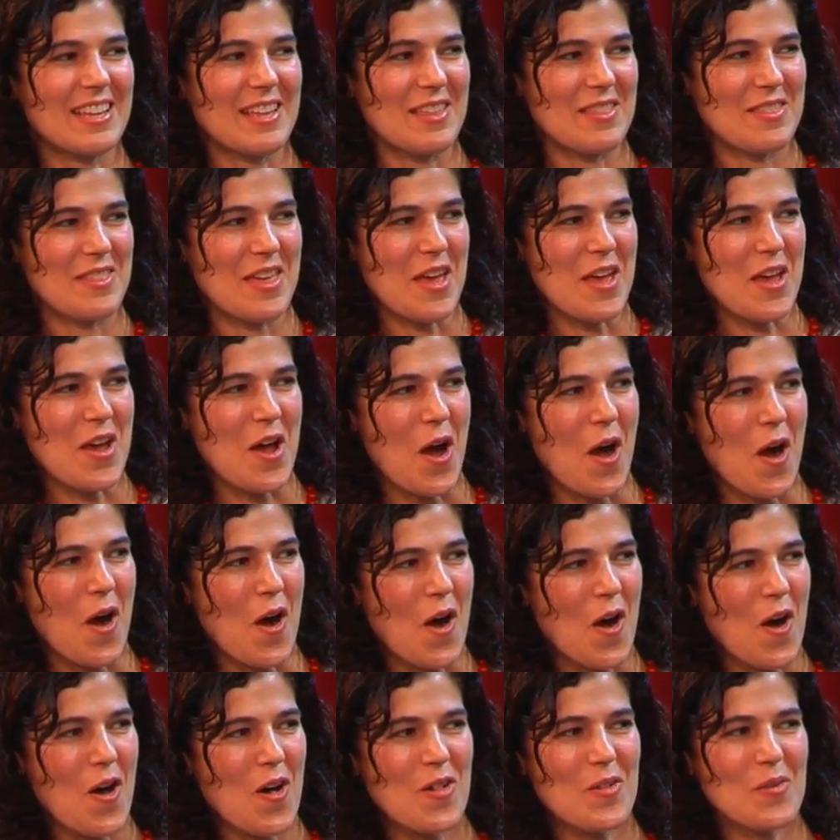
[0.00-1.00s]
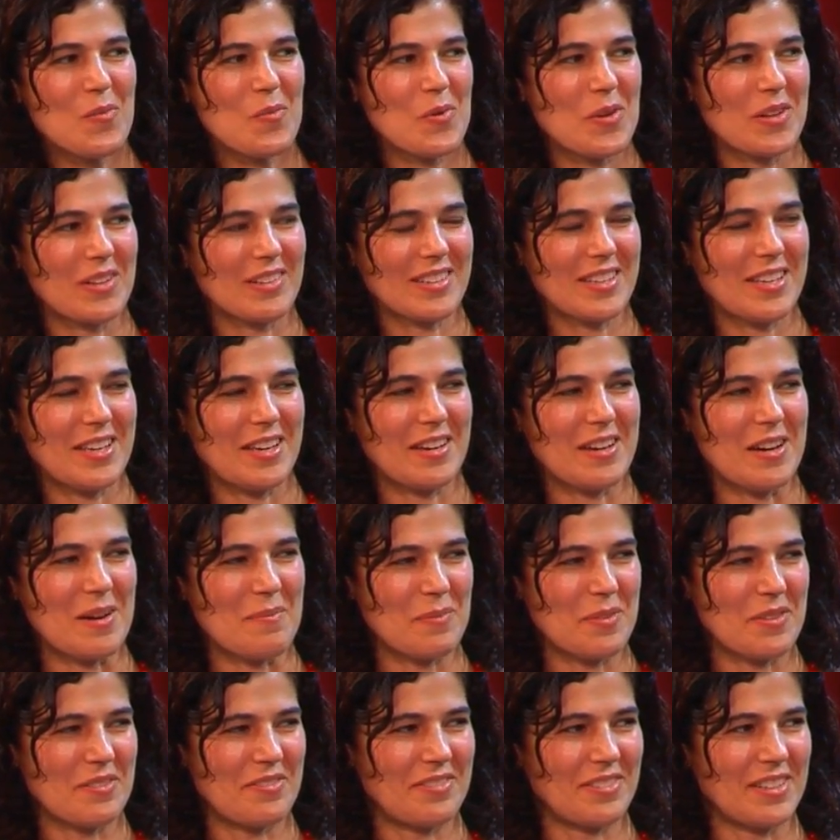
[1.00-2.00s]
They all will kick
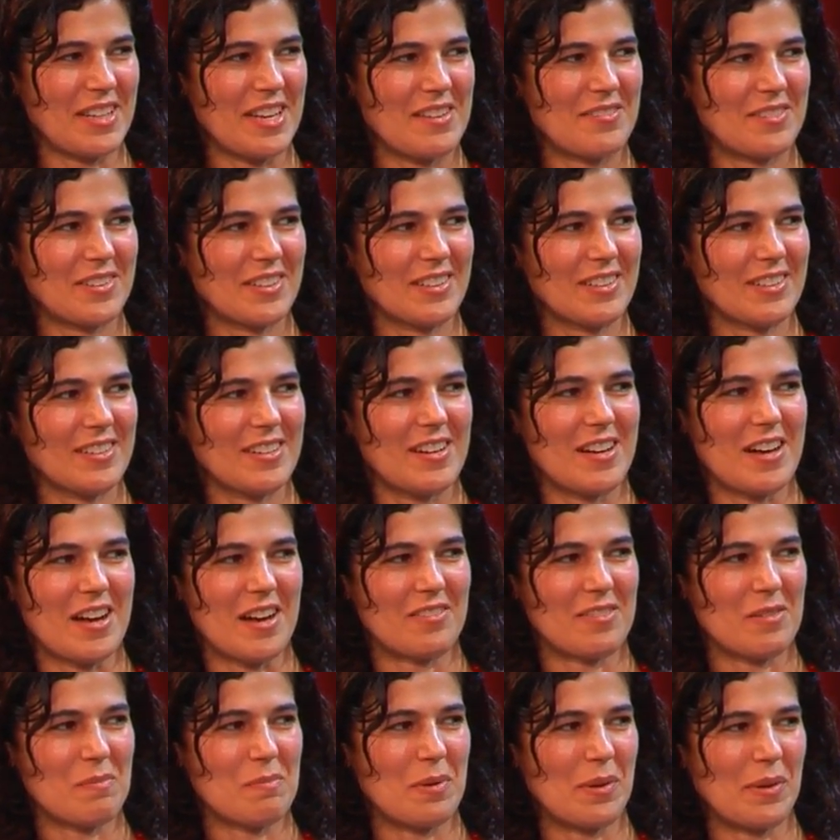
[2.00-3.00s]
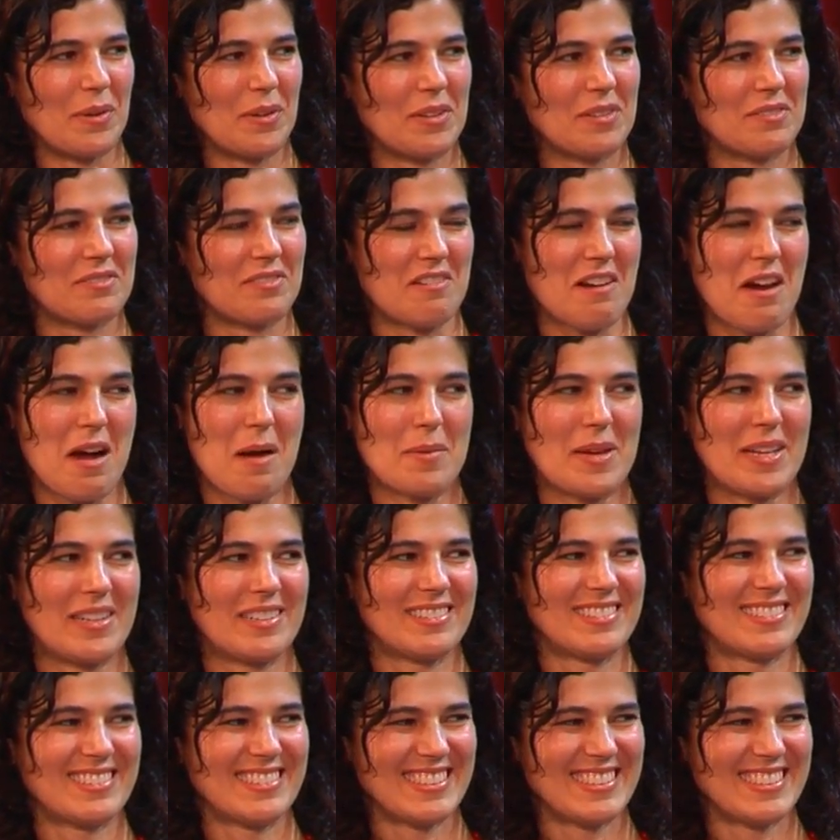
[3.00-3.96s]
up the flavor of a bowl of ramen.